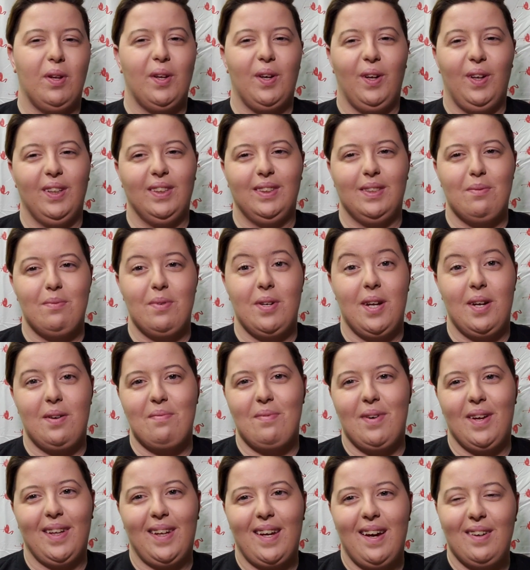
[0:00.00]
I'm a little
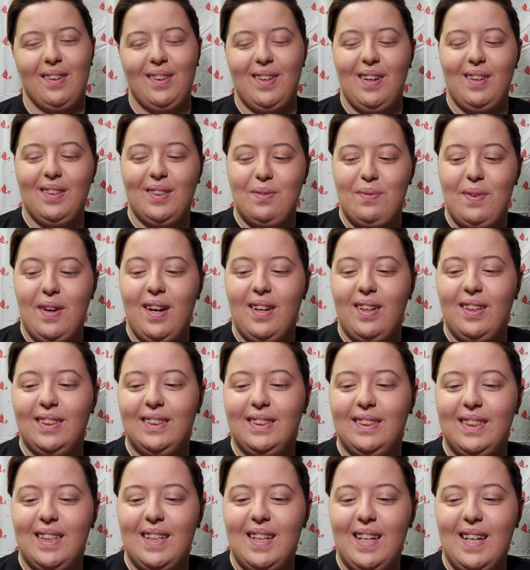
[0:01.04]
intimidated by the countdown, to be
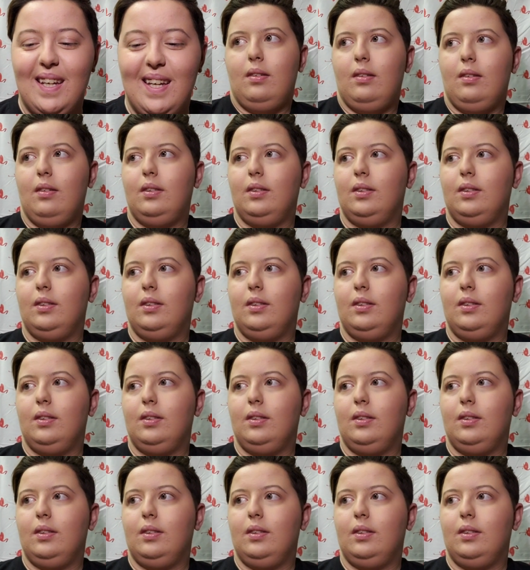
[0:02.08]
honest.